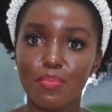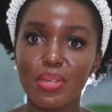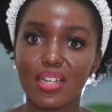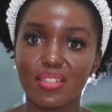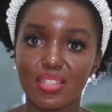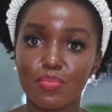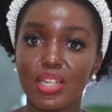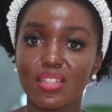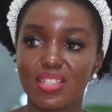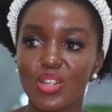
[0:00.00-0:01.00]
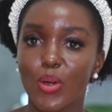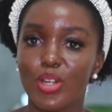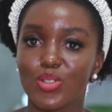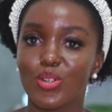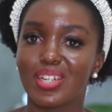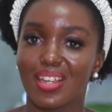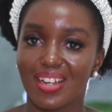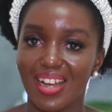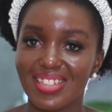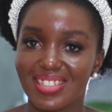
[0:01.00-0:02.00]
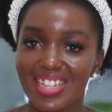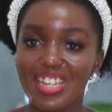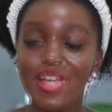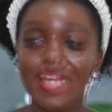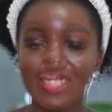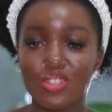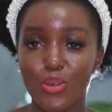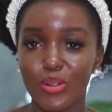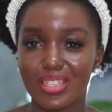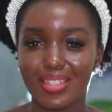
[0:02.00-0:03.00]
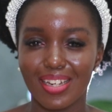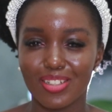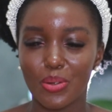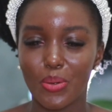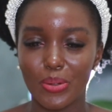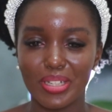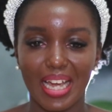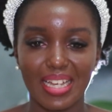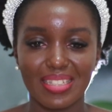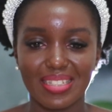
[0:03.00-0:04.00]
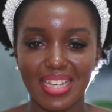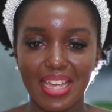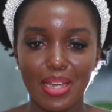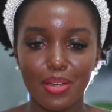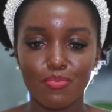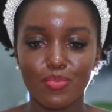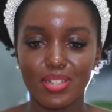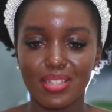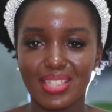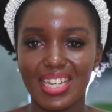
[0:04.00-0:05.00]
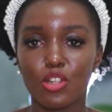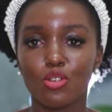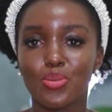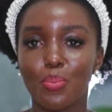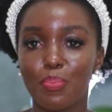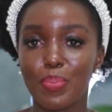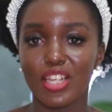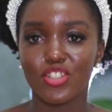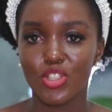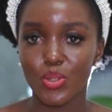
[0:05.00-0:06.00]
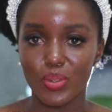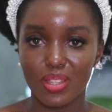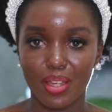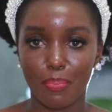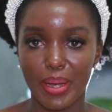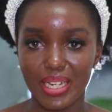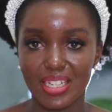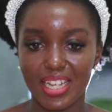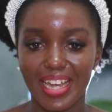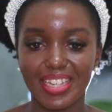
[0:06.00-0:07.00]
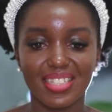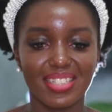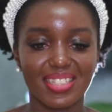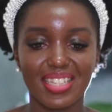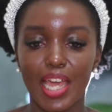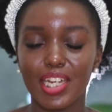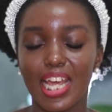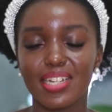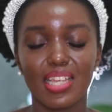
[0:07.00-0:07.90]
being single is not a curse. It's not that God has decided not to bless you with a partner. And